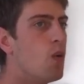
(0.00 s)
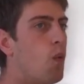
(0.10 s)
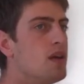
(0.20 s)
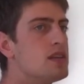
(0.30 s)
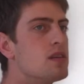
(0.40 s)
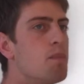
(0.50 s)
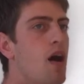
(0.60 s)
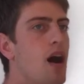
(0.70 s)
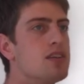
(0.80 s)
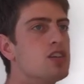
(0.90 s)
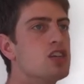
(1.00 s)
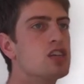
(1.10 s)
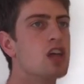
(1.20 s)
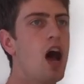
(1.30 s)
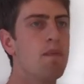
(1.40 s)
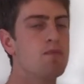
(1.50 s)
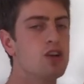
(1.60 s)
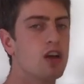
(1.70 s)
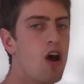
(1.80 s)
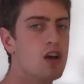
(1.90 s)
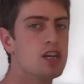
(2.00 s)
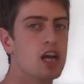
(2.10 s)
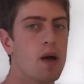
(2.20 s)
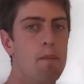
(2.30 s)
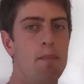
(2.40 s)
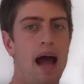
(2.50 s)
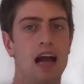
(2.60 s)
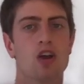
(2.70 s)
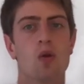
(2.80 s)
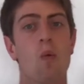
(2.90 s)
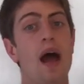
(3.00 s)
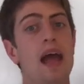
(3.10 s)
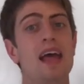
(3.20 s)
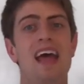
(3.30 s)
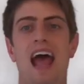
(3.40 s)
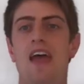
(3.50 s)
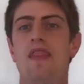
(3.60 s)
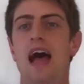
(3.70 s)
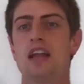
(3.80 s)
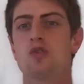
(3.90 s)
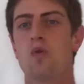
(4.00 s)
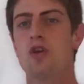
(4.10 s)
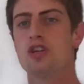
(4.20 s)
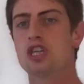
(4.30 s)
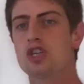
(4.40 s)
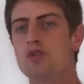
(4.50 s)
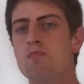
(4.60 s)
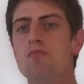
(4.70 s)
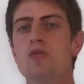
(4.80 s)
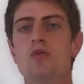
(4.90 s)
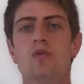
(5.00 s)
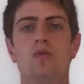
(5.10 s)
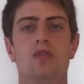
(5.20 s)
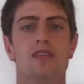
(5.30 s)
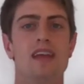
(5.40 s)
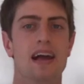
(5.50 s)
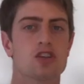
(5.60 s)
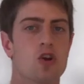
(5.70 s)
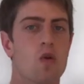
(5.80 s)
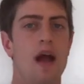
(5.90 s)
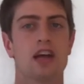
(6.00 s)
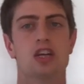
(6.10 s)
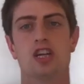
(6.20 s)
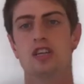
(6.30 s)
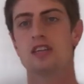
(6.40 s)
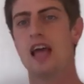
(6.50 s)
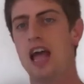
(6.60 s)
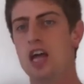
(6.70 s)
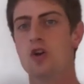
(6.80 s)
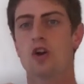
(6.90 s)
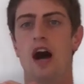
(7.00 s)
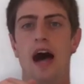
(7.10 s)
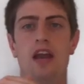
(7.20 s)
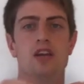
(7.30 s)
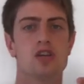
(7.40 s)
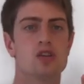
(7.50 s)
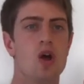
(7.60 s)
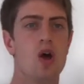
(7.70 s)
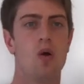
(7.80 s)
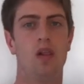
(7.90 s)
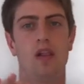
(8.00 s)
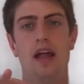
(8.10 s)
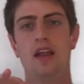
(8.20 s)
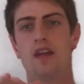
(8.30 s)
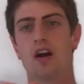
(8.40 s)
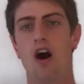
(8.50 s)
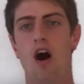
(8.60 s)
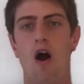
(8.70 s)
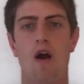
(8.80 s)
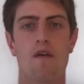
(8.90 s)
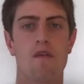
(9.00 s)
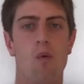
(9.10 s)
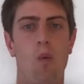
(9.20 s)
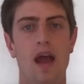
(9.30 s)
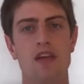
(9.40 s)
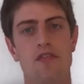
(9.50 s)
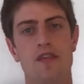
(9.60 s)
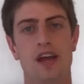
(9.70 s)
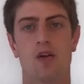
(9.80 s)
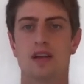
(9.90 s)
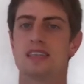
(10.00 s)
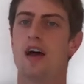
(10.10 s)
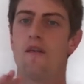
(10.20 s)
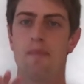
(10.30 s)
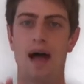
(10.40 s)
Once the pause is stopped, your car's gonna come back your way, and that's where the smooth next corrections, and you're kinda just letting the car wait, figure itself